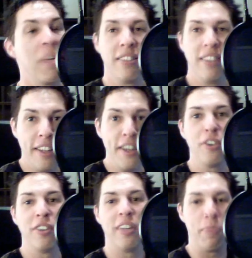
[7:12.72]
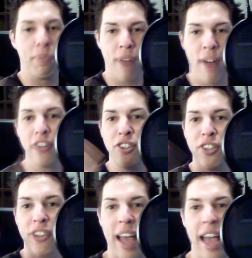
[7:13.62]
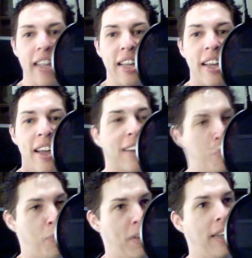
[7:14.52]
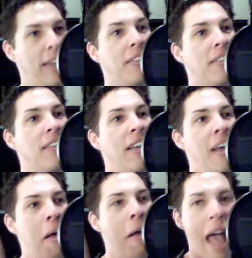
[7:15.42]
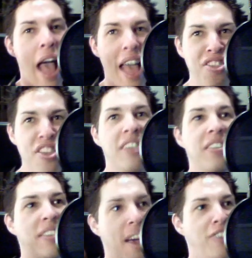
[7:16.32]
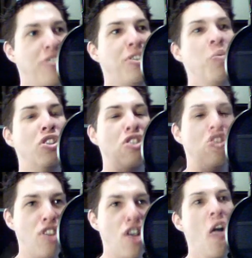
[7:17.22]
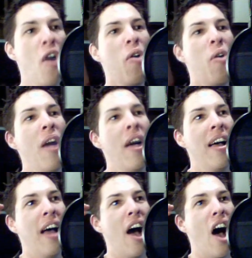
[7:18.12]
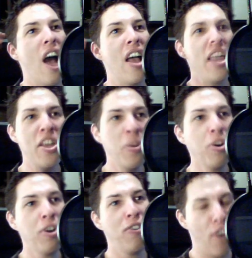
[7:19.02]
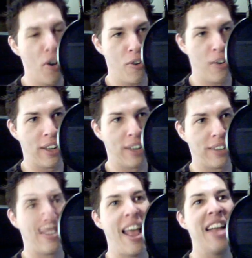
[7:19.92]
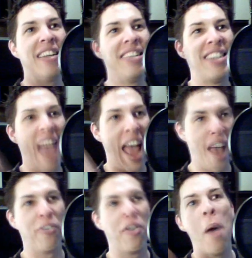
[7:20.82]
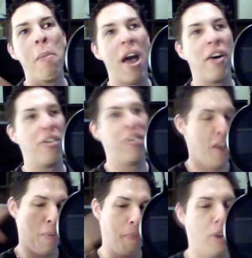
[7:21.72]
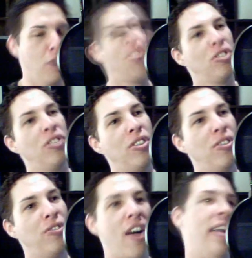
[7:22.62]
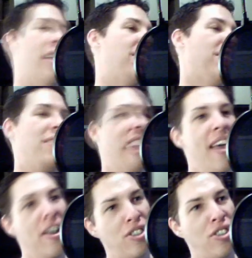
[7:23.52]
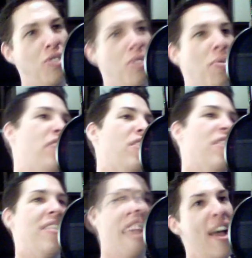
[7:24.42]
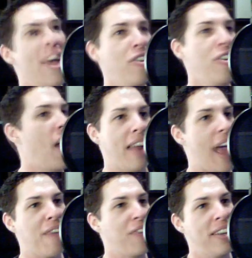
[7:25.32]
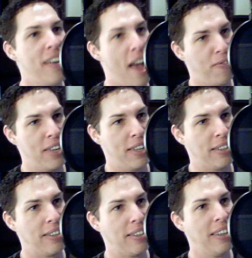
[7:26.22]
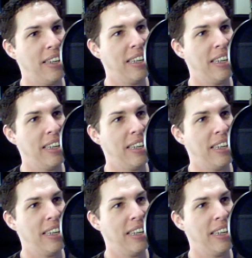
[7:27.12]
Because literally prior to the Haiti experience, this country was so inward focused and down about their personal finances, their situation, their not having enoughness,